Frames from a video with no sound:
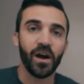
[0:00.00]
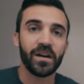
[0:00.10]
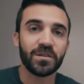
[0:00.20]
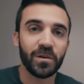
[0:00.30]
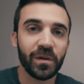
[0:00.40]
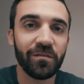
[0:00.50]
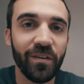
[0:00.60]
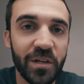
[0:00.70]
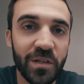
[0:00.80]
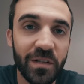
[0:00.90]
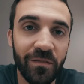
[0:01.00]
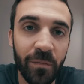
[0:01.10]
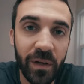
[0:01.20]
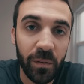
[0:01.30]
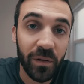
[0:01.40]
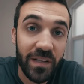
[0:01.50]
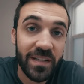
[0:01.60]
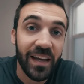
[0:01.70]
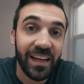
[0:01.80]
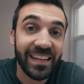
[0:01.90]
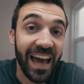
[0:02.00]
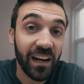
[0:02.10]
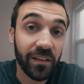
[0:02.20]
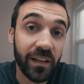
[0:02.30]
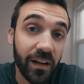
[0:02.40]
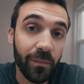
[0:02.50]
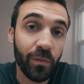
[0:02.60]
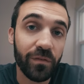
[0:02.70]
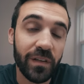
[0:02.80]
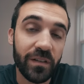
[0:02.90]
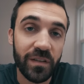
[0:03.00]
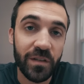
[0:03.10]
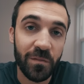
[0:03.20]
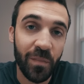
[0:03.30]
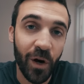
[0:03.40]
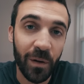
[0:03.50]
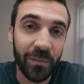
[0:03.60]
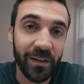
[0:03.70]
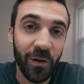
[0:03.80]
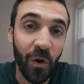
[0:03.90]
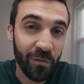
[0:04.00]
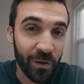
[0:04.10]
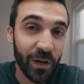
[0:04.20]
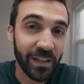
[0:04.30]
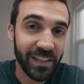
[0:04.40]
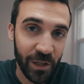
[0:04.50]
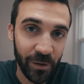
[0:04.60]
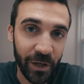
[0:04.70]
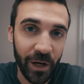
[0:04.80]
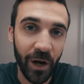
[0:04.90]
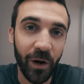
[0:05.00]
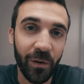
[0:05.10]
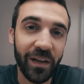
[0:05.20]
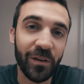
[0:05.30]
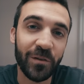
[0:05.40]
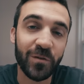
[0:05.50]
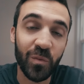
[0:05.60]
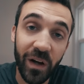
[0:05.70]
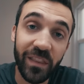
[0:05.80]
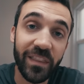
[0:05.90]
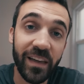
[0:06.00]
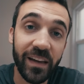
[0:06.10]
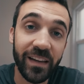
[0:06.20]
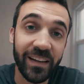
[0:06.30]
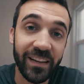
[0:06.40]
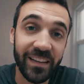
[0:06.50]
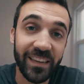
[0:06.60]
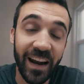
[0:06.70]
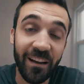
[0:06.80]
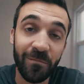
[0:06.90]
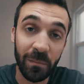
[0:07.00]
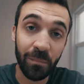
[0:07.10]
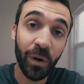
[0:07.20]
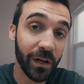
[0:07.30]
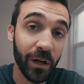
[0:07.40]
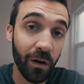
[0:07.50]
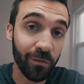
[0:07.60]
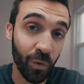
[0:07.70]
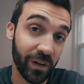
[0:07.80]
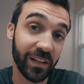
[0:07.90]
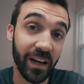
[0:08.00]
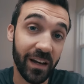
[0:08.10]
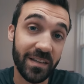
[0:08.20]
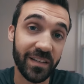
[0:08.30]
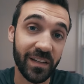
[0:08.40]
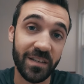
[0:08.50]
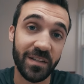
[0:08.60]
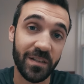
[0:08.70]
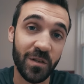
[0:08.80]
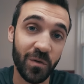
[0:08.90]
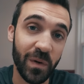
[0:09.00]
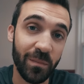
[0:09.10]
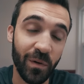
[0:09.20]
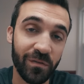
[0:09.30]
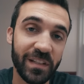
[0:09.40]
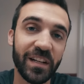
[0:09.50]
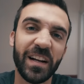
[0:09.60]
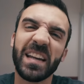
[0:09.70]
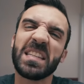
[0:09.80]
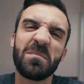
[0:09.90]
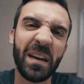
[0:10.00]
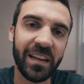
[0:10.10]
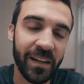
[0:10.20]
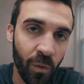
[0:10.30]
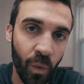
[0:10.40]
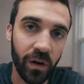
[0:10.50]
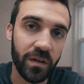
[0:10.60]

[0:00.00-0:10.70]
All right, so confessions of a minimalist. Natalie and I moved into this apartment over a year ago, and there's one thing that I have been putting off organizing since we moved here, and it's been getting